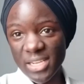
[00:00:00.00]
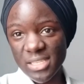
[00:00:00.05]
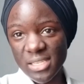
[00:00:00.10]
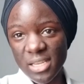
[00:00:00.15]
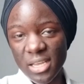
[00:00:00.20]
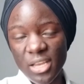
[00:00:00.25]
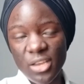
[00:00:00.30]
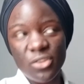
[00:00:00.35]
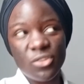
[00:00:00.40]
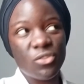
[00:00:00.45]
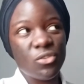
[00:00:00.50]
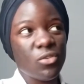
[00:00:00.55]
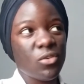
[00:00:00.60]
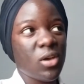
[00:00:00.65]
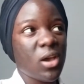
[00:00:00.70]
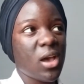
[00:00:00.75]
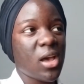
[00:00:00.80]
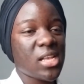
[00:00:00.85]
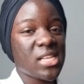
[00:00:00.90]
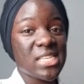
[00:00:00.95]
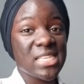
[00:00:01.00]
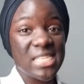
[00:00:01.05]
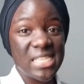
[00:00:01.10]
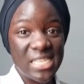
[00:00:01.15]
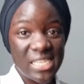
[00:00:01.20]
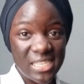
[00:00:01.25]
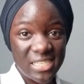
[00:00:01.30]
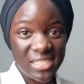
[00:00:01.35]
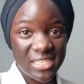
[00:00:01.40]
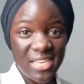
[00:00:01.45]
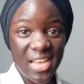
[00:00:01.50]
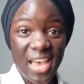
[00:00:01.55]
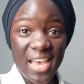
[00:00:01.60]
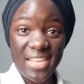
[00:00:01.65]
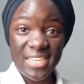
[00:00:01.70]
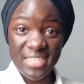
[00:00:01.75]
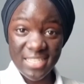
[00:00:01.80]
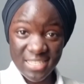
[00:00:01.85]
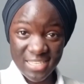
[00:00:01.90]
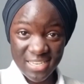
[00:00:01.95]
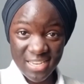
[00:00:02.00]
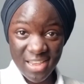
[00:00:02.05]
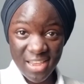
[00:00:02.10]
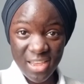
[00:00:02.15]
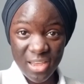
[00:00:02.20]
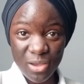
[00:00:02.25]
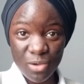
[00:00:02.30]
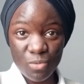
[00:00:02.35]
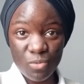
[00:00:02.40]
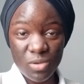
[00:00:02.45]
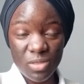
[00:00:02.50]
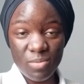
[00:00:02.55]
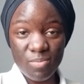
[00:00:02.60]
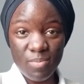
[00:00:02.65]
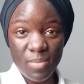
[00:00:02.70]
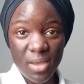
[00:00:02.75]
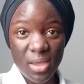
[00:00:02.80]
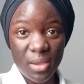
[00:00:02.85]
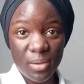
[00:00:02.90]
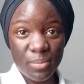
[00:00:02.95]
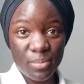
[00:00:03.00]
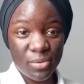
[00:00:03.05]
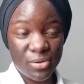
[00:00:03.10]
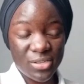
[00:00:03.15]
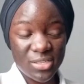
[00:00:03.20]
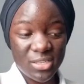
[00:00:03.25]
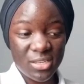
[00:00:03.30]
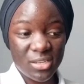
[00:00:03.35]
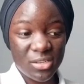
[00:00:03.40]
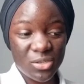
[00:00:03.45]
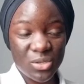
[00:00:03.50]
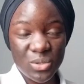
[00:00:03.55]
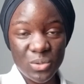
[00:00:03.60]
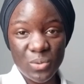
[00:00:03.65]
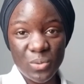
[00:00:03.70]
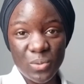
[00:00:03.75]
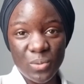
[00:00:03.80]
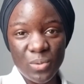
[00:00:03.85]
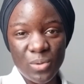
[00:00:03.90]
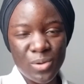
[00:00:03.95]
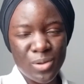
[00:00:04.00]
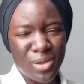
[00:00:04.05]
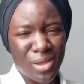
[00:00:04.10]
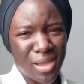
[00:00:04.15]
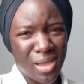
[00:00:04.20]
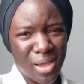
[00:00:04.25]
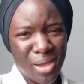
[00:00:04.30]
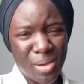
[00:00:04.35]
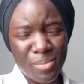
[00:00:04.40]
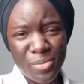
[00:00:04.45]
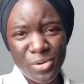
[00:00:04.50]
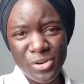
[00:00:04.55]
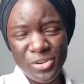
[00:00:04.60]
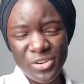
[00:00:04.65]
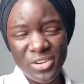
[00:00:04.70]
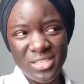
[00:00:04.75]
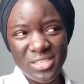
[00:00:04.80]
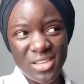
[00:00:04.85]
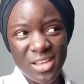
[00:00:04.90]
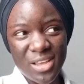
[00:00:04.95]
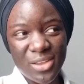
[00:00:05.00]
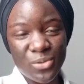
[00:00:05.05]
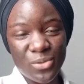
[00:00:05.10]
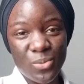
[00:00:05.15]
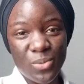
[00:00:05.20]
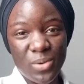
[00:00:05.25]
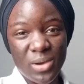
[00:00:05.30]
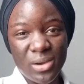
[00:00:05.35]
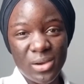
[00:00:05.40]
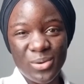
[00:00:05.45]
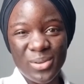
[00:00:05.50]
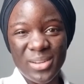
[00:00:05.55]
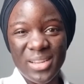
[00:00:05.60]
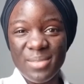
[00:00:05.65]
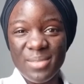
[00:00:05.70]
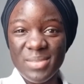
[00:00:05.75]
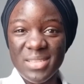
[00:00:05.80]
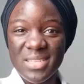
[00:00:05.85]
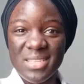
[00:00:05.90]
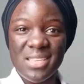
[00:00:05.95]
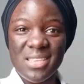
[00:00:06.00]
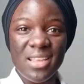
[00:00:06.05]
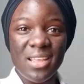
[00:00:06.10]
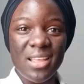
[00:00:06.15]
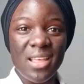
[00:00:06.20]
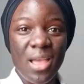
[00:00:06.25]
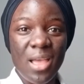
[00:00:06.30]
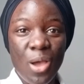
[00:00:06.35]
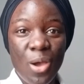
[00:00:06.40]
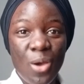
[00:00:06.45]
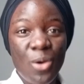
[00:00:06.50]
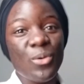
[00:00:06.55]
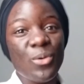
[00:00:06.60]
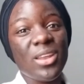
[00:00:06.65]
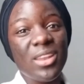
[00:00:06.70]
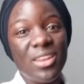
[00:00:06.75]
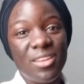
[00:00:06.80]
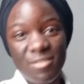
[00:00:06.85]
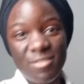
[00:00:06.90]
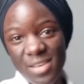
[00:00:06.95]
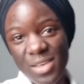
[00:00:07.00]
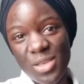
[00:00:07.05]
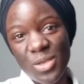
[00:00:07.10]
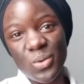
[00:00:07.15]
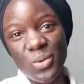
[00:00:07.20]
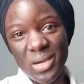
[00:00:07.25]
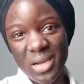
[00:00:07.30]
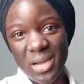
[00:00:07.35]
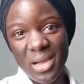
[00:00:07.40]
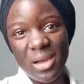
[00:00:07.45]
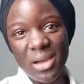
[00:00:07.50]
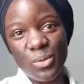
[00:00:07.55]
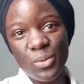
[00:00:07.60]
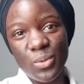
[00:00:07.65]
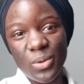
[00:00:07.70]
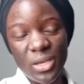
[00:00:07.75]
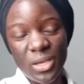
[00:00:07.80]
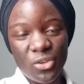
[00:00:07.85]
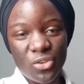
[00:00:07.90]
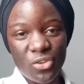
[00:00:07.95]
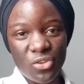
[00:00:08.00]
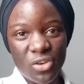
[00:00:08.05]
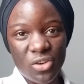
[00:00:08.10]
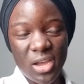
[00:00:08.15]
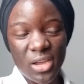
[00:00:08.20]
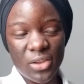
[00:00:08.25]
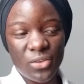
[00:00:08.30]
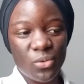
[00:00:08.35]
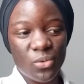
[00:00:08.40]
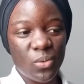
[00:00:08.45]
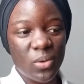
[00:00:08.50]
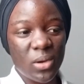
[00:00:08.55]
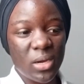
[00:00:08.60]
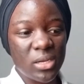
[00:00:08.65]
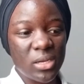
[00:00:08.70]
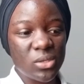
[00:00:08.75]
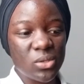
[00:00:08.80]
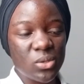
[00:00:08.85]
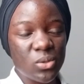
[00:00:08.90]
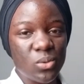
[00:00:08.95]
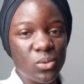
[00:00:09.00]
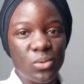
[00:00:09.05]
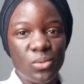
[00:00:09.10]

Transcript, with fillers: Schedule uh, since I stay with my bosses, so I'm always at work. Let me say, whenever you are awake, you're at work. So